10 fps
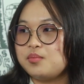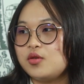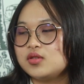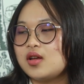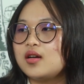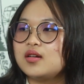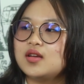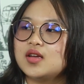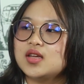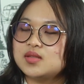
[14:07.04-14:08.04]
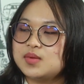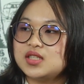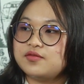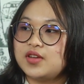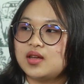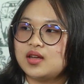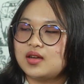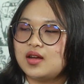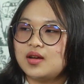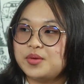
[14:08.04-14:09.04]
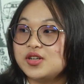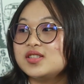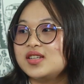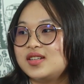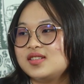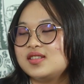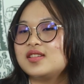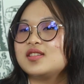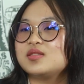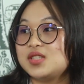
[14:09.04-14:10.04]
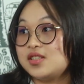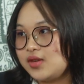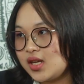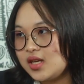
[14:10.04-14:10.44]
they impose on specific persons, specific